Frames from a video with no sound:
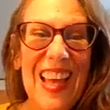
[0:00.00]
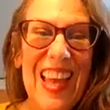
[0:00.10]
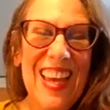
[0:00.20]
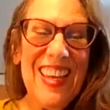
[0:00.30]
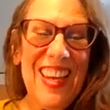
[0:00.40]

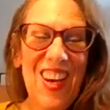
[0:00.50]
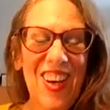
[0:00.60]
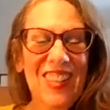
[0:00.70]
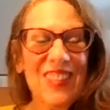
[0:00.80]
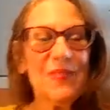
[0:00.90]
Hey,
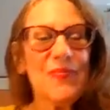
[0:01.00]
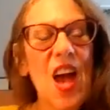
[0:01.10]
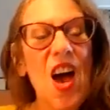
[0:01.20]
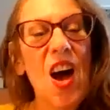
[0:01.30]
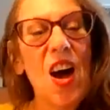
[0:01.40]
Karen.
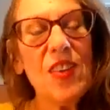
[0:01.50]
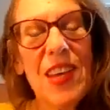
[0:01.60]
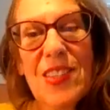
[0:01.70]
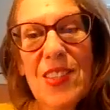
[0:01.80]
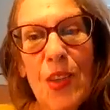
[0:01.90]

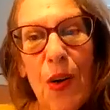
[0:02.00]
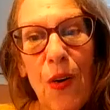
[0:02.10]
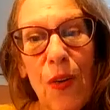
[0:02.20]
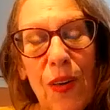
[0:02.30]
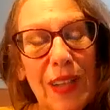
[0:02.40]
Okay,
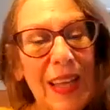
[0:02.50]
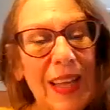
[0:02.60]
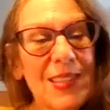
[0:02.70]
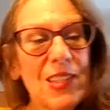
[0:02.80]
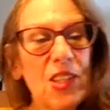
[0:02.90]
so
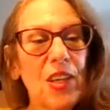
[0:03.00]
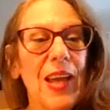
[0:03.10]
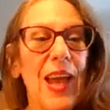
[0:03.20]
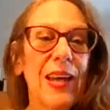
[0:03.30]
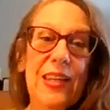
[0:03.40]
let's look
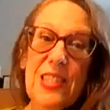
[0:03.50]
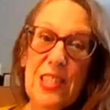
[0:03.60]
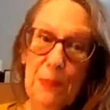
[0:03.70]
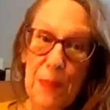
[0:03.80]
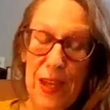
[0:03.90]
at a
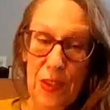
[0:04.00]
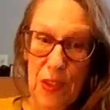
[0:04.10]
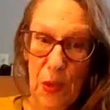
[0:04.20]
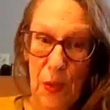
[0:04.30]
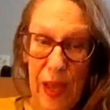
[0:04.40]

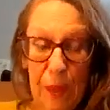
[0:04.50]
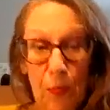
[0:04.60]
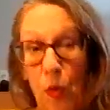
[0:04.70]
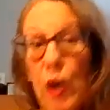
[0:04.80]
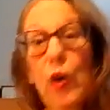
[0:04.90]
spectrogram
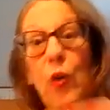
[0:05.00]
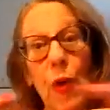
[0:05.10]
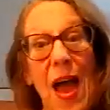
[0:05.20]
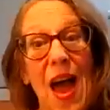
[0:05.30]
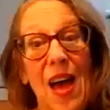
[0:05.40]
or a
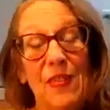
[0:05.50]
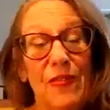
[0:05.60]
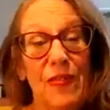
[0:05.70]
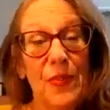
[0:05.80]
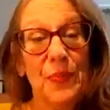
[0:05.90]
graph.
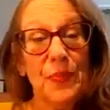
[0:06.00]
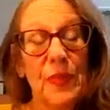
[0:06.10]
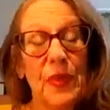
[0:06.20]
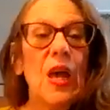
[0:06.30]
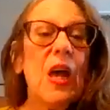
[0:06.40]

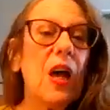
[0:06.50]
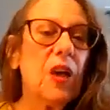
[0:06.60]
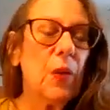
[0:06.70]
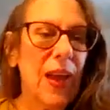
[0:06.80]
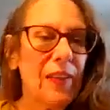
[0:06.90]

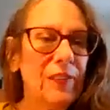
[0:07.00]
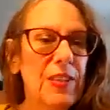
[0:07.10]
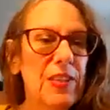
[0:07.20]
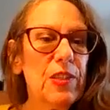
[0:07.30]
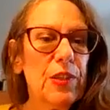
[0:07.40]
A graph
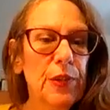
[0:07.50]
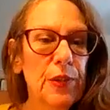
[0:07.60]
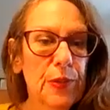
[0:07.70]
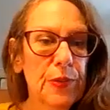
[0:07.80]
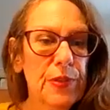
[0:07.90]
is
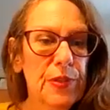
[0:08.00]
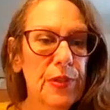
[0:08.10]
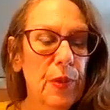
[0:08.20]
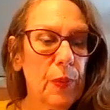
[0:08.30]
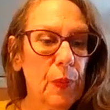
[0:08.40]
used,
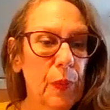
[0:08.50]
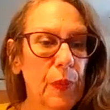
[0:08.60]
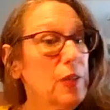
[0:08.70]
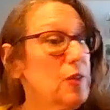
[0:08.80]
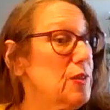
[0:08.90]
well, we
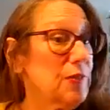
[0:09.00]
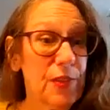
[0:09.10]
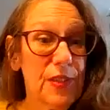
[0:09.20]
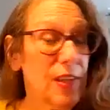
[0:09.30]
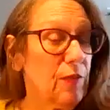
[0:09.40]
can use it for
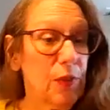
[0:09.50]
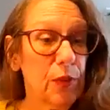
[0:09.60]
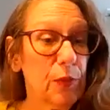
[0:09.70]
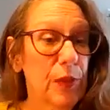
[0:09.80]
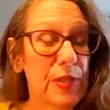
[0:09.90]

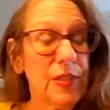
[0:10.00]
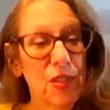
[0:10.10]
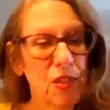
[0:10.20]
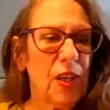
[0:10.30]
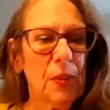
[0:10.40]
several
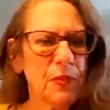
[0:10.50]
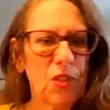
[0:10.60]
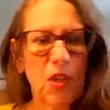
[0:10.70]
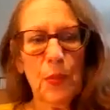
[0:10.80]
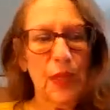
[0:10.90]
reasons. You can
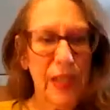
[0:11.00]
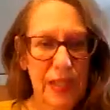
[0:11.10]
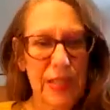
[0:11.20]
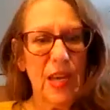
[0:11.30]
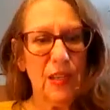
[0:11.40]
start putting
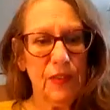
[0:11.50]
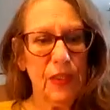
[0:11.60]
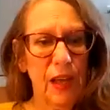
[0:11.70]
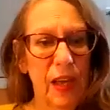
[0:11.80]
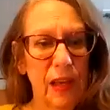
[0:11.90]
it down if you
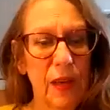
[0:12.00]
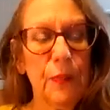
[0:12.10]
like.